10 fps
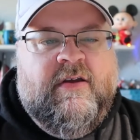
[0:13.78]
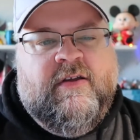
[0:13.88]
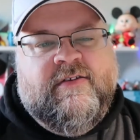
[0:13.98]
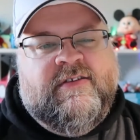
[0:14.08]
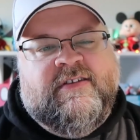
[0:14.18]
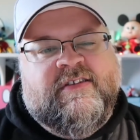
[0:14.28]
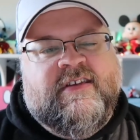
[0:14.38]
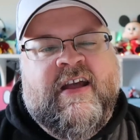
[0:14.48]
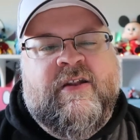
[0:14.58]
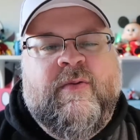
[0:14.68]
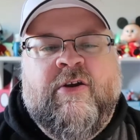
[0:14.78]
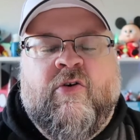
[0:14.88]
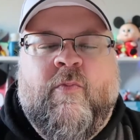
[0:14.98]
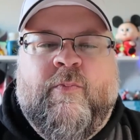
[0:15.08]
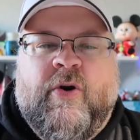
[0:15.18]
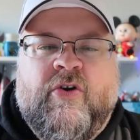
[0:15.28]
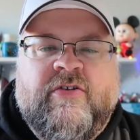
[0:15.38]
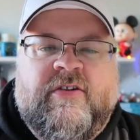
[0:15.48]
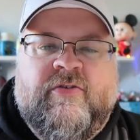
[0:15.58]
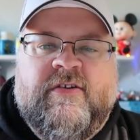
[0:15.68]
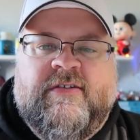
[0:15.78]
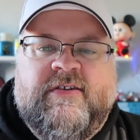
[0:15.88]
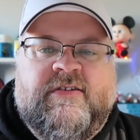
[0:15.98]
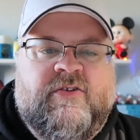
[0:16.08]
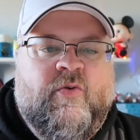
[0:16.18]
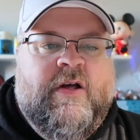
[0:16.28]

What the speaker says: It's designed to be your own personal assistant